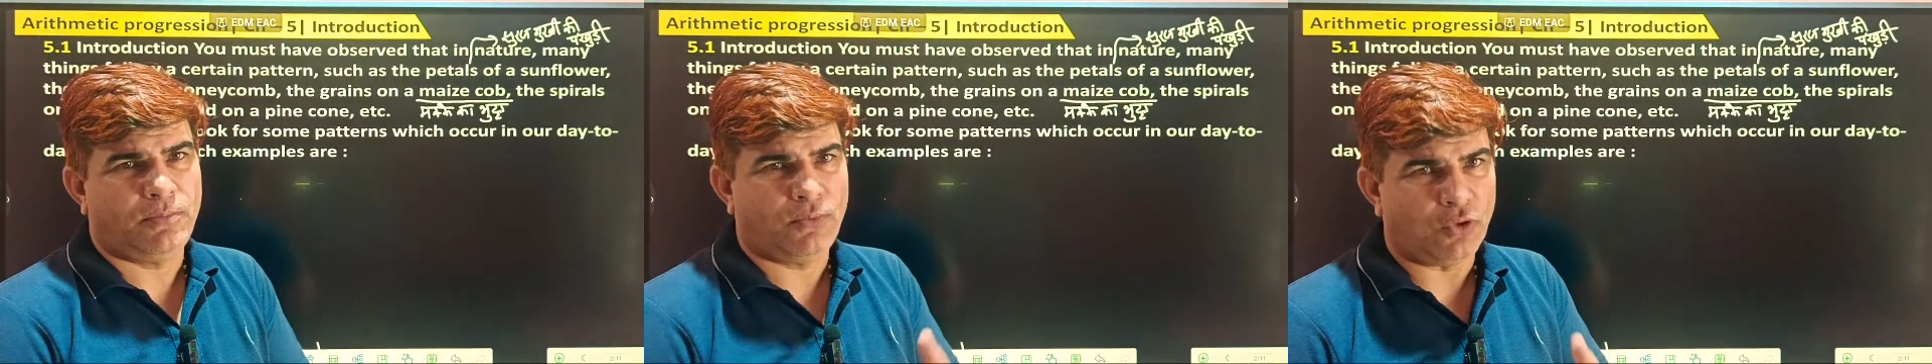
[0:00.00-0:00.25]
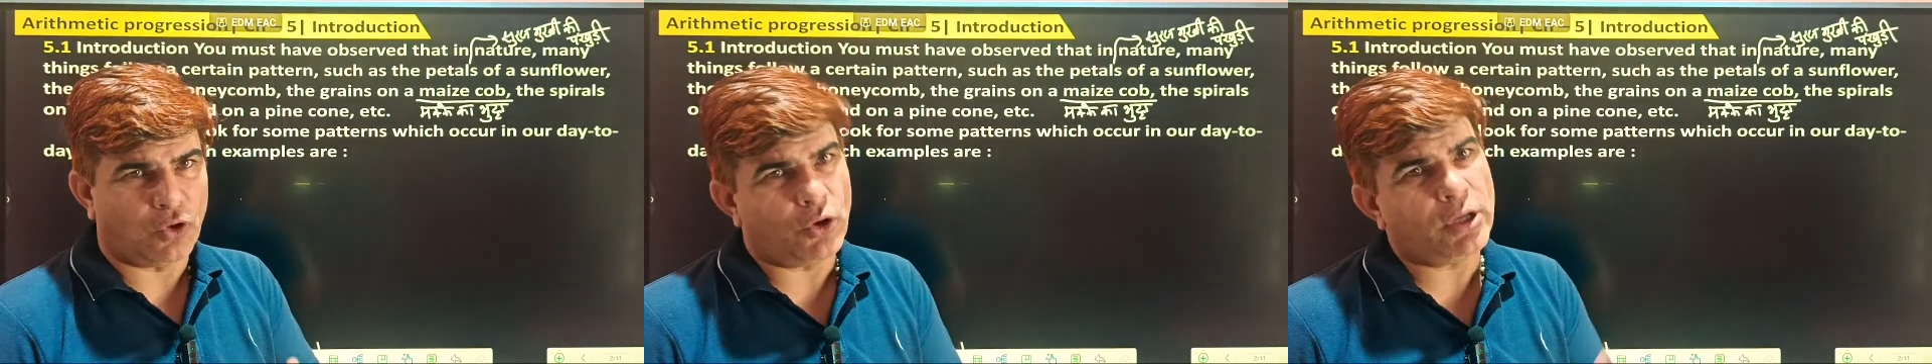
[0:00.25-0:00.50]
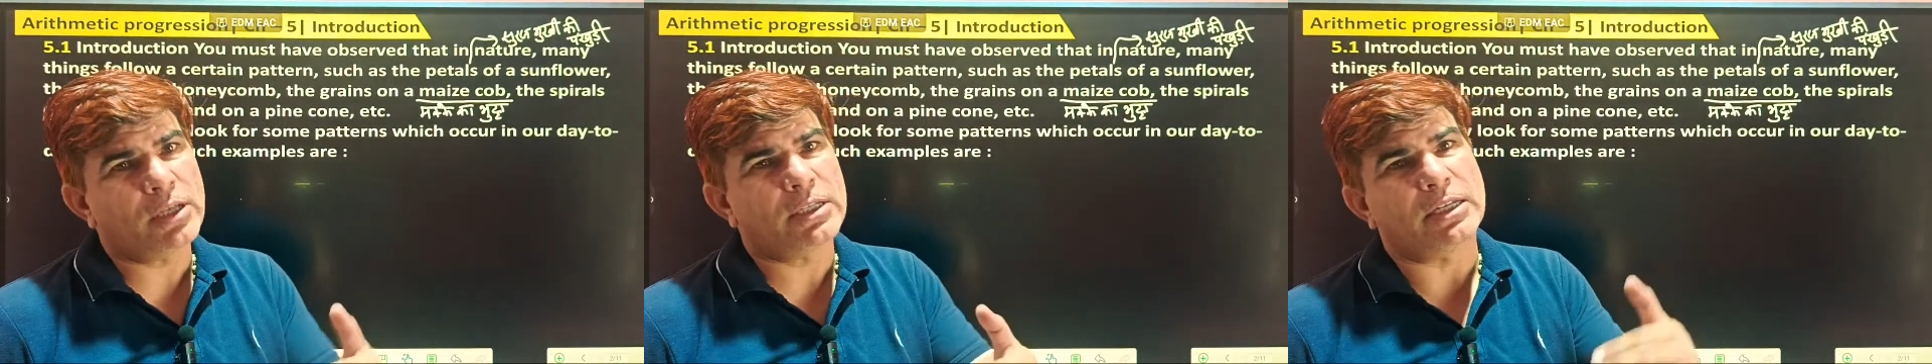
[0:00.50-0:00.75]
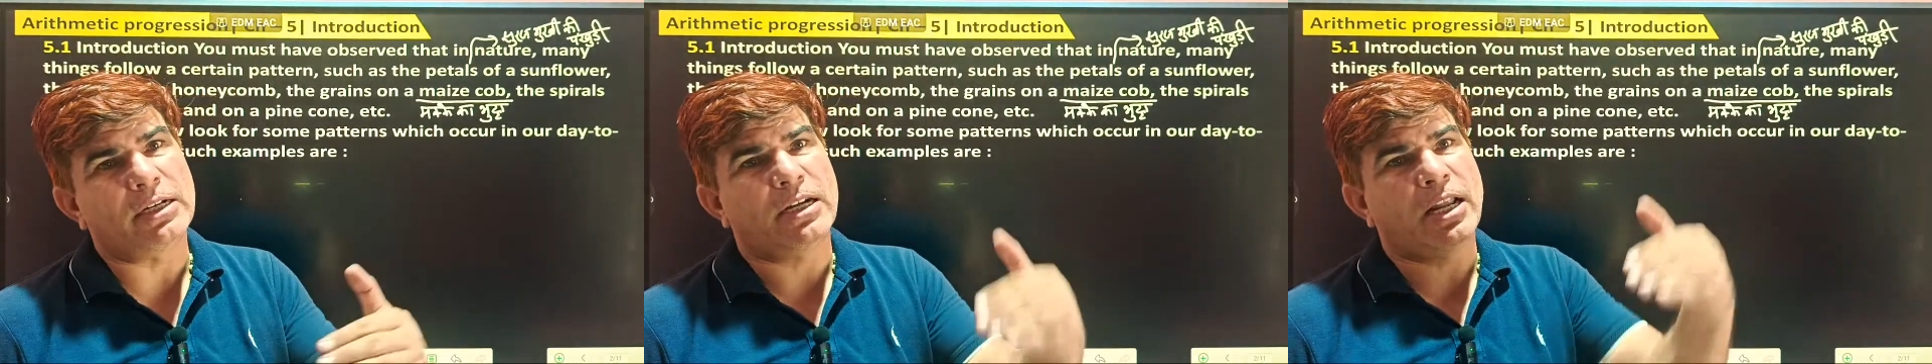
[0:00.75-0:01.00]
Following
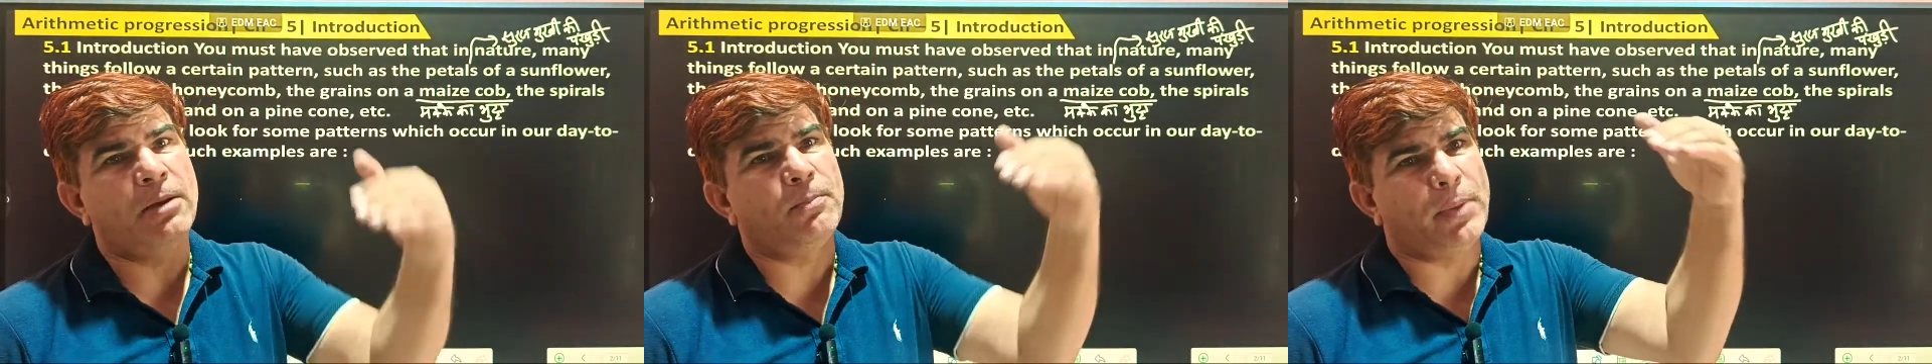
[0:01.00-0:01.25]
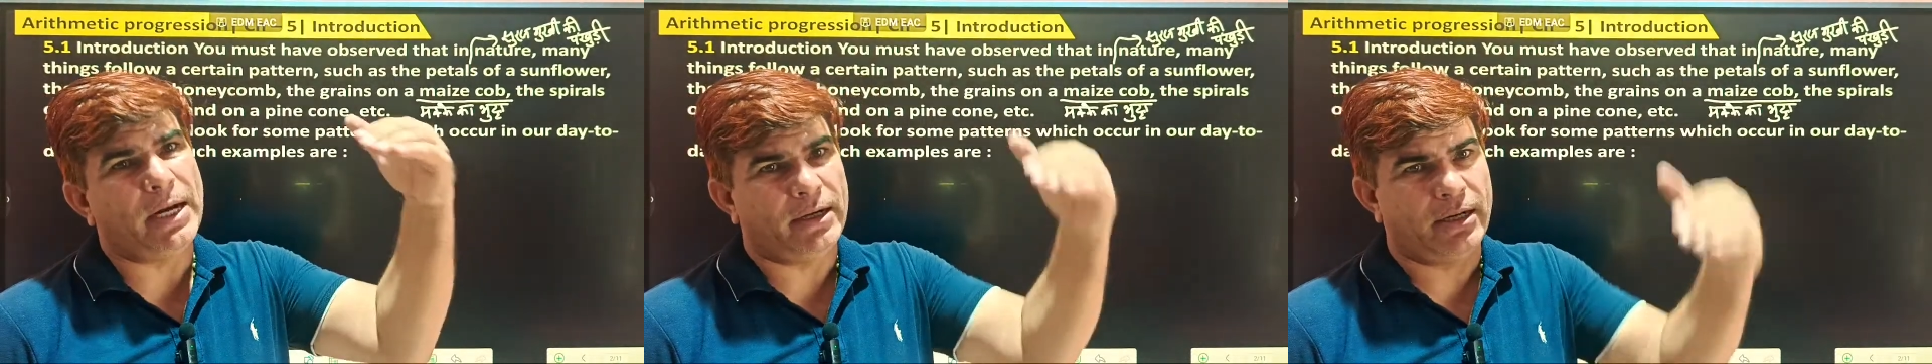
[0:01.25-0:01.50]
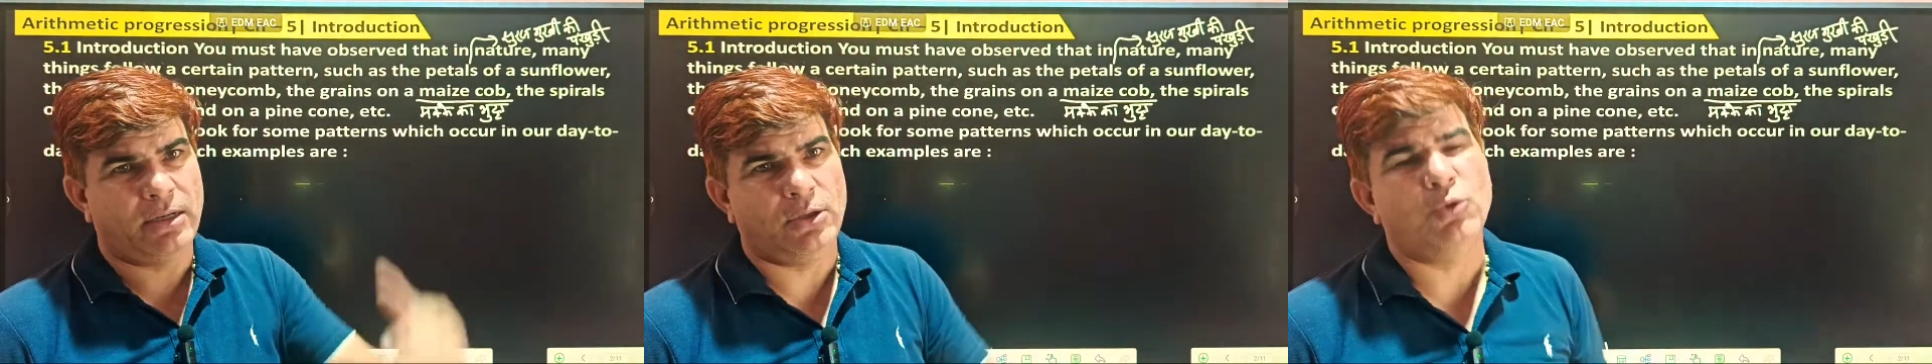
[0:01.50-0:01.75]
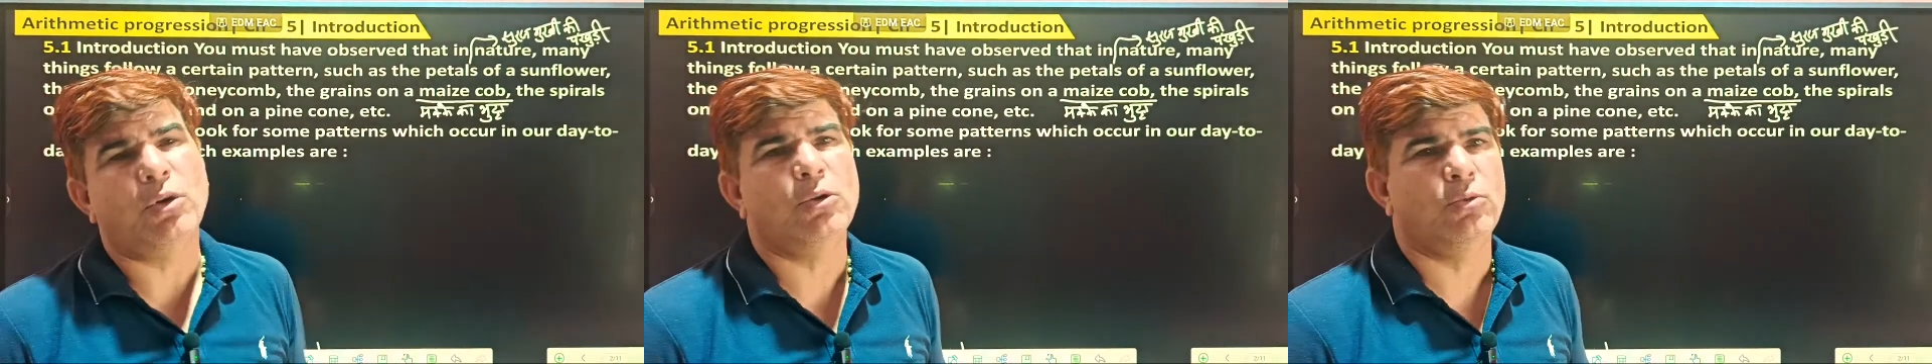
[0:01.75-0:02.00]
certain pattern.
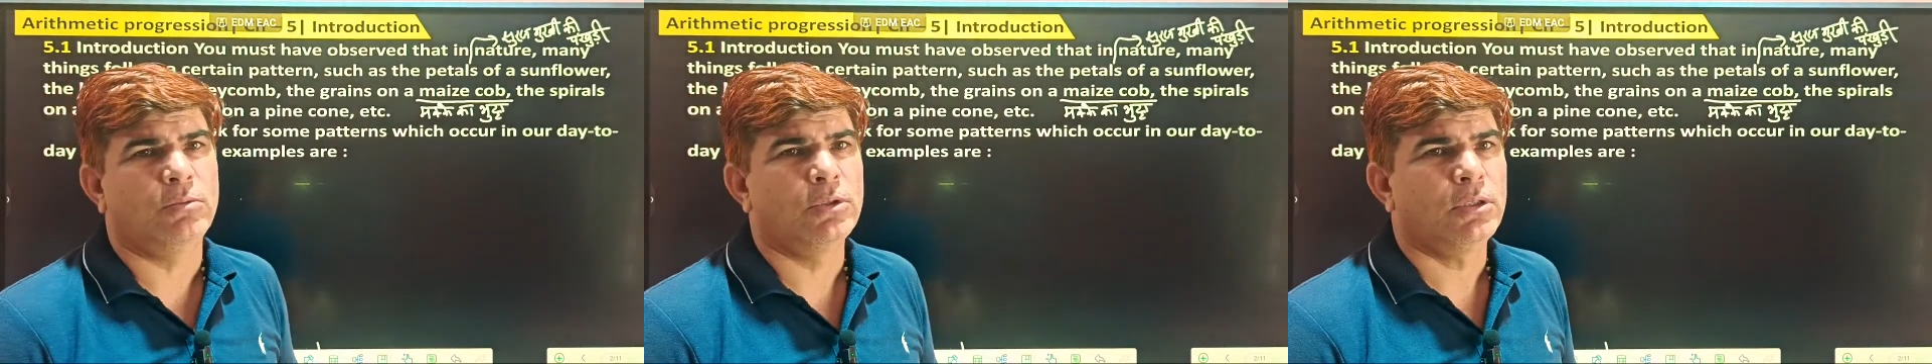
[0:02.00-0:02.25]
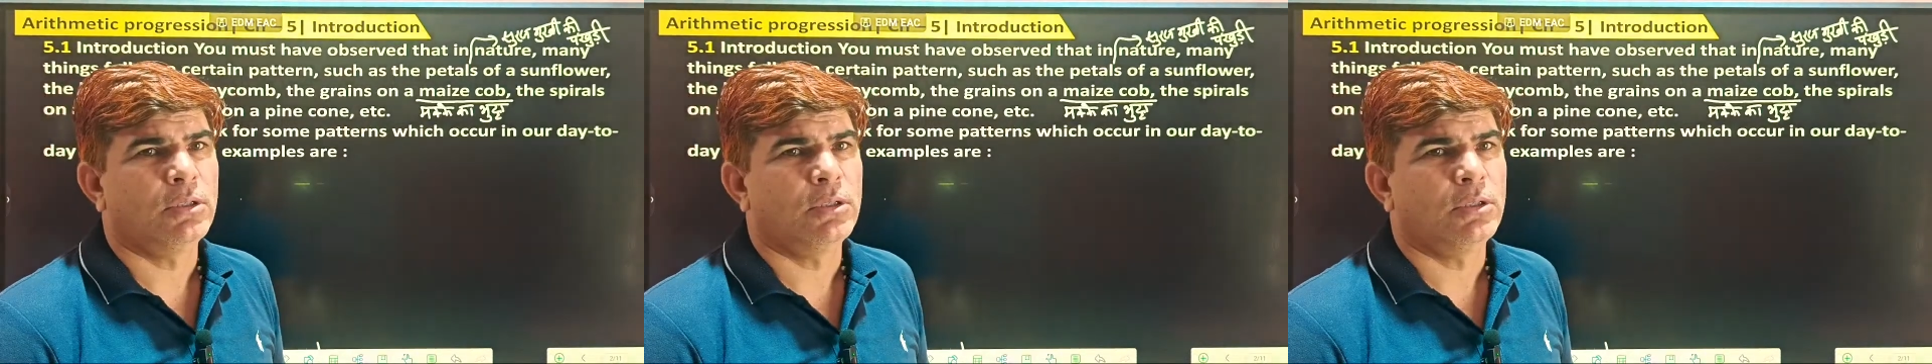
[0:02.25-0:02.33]
You have